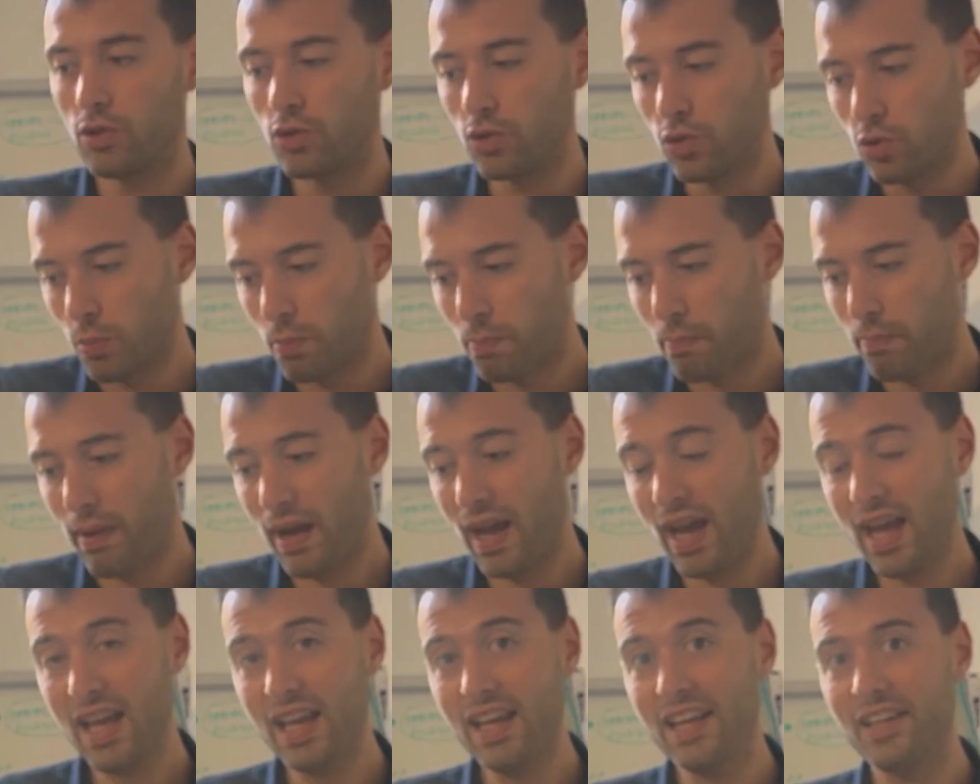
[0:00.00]
You
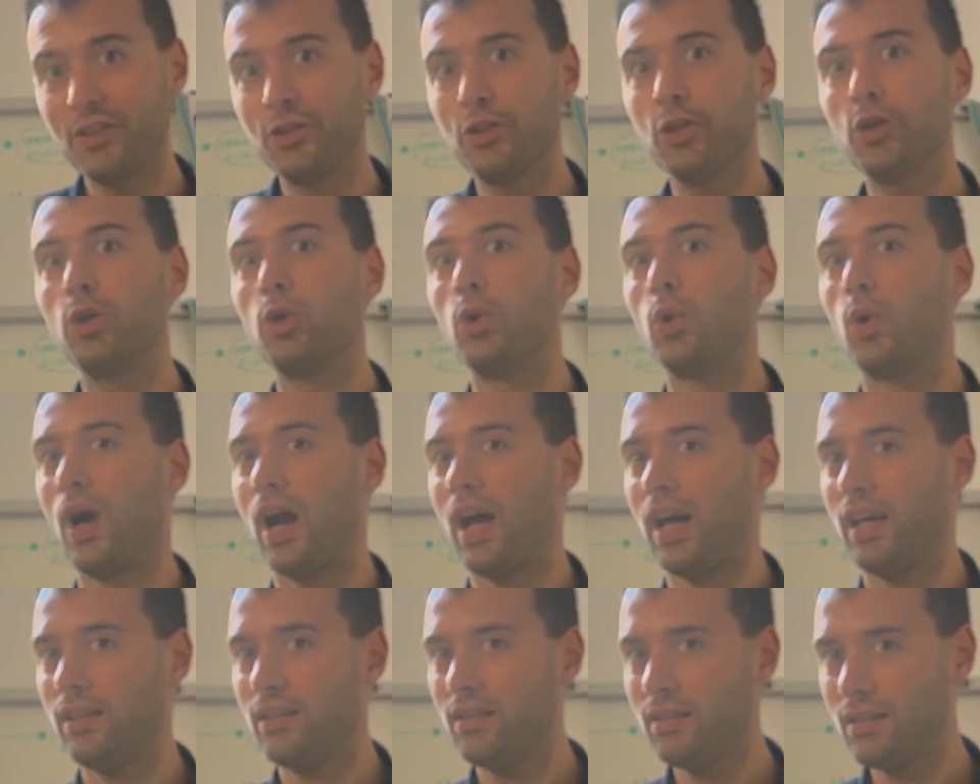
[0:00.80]
pay the
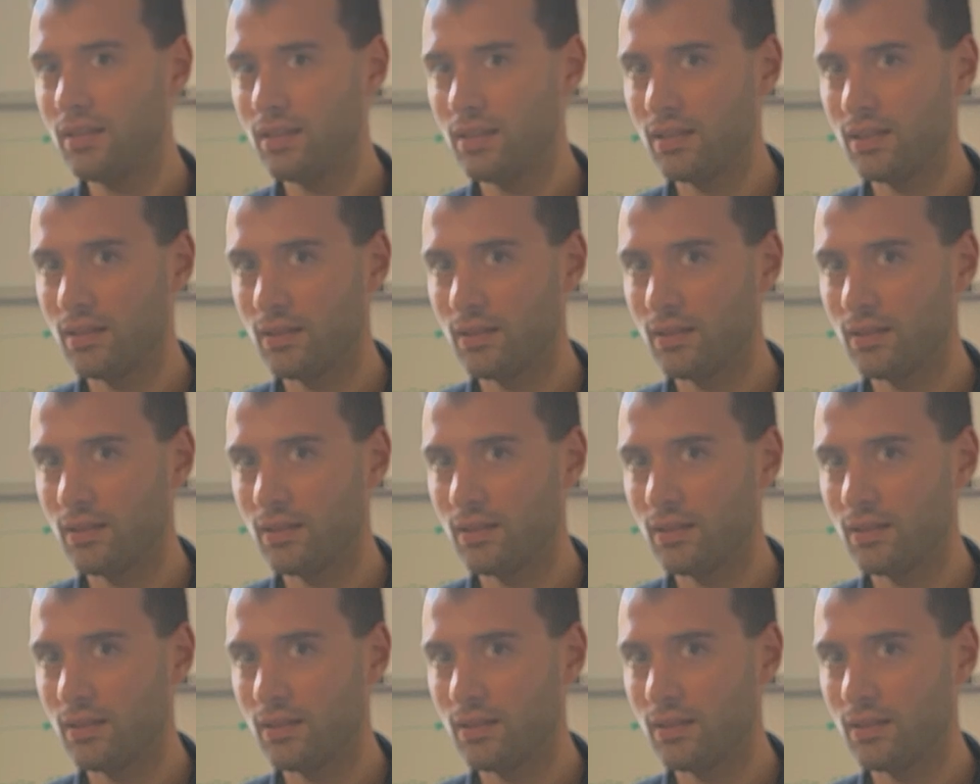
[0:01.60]
rent,